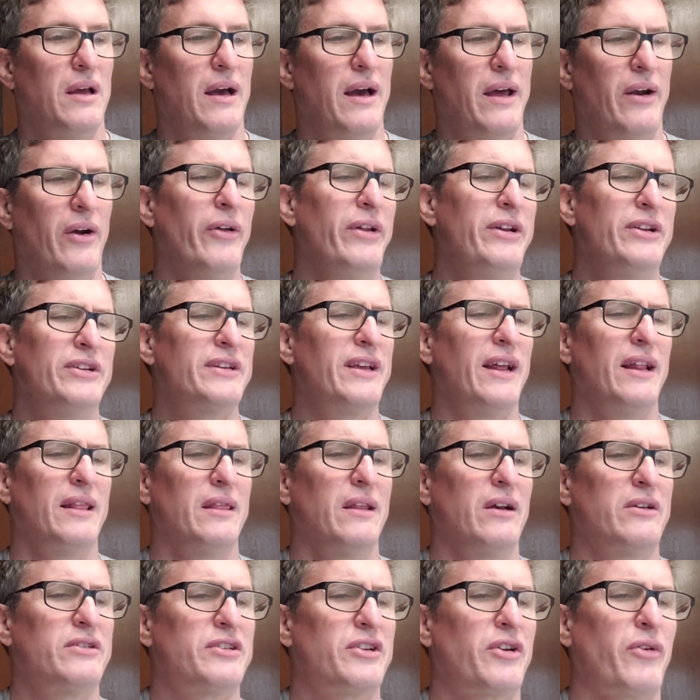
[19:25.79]
I don't know. He just kind of
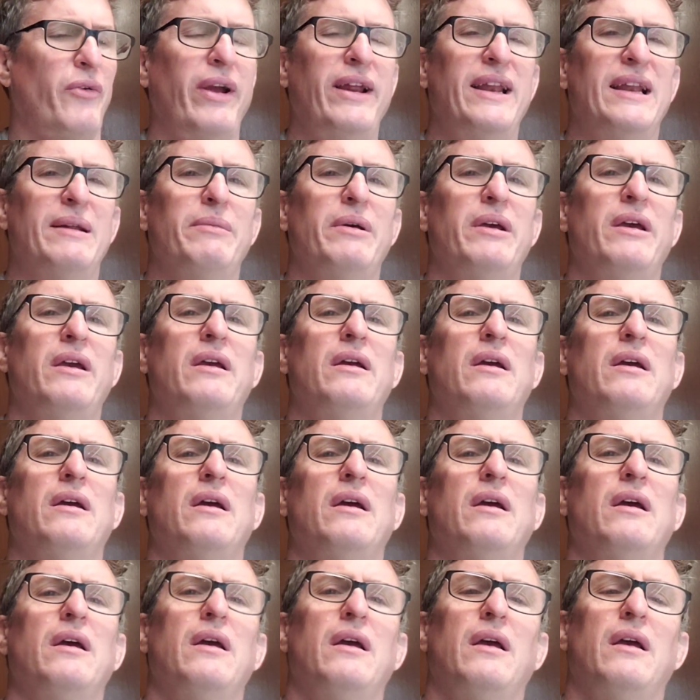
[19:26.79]
looks green to me.
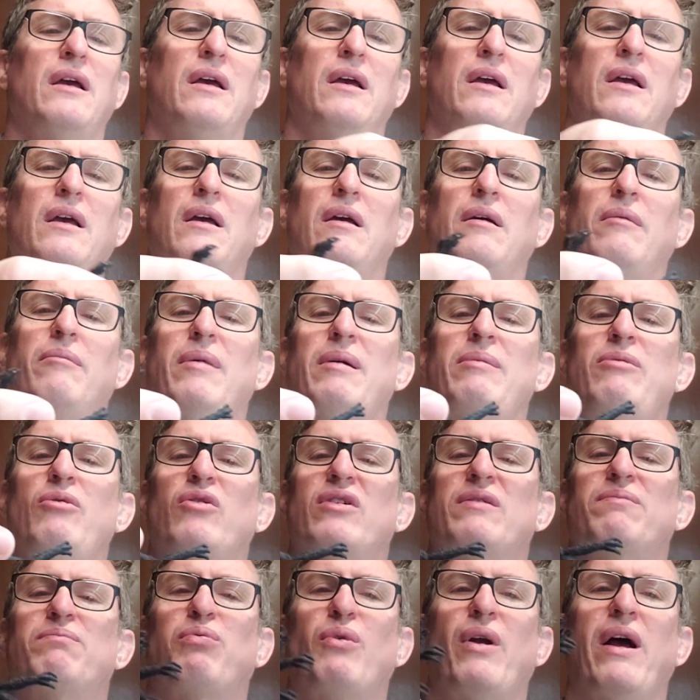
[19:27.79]
Maybe
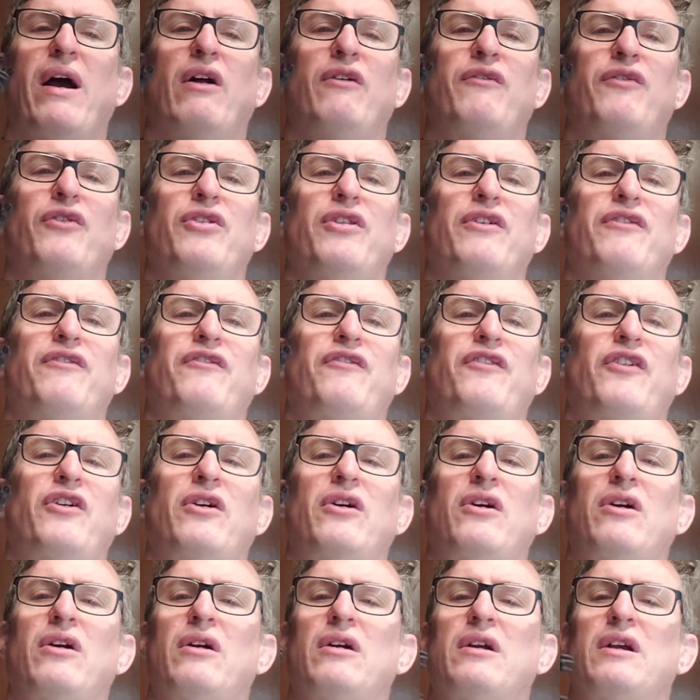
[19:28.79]
with brown for the
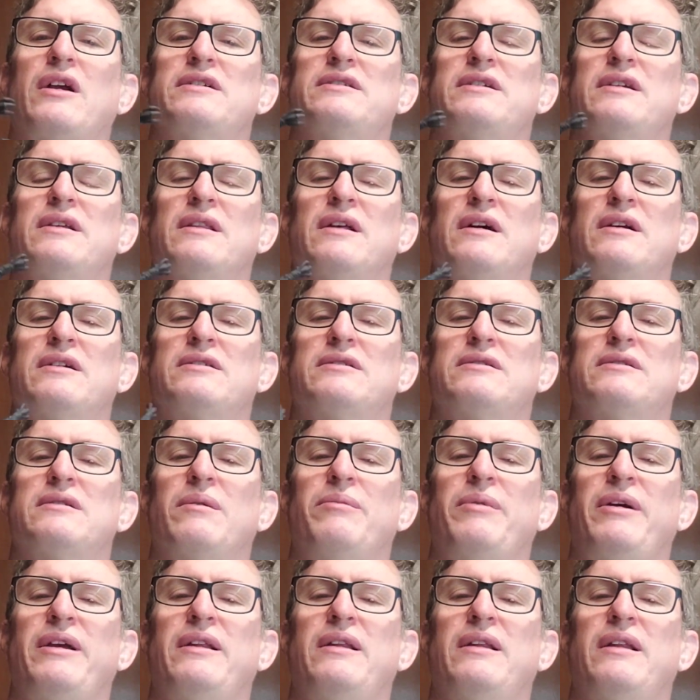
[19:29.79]
fur, because he looks,
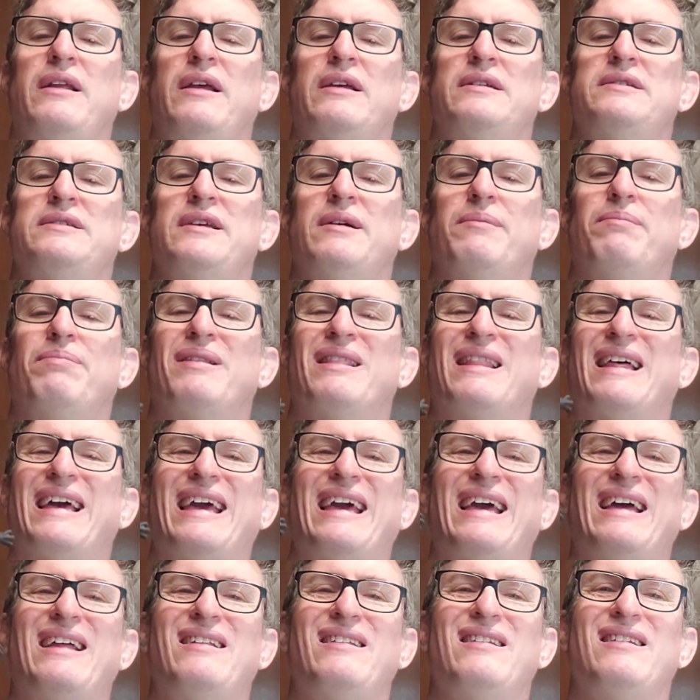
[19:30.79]
is he a
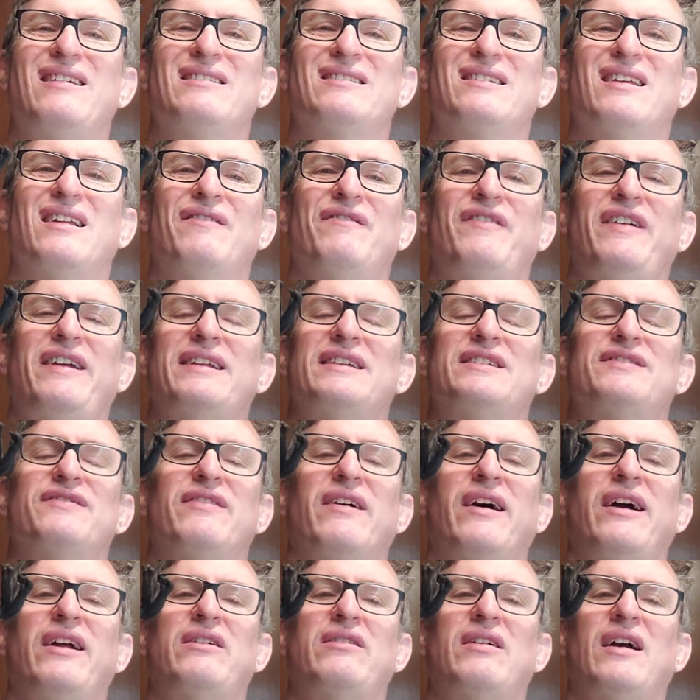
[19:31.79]
plant? He's got a Venus
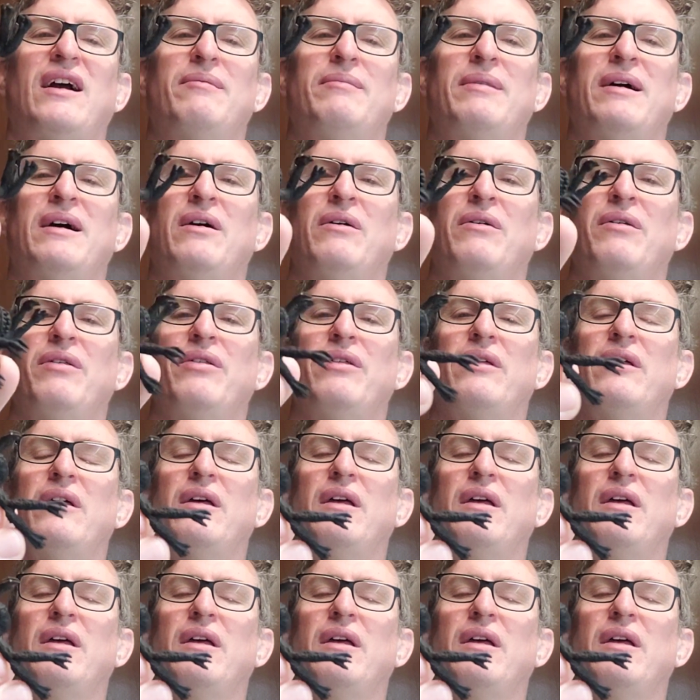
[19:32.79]
flytrap mouth.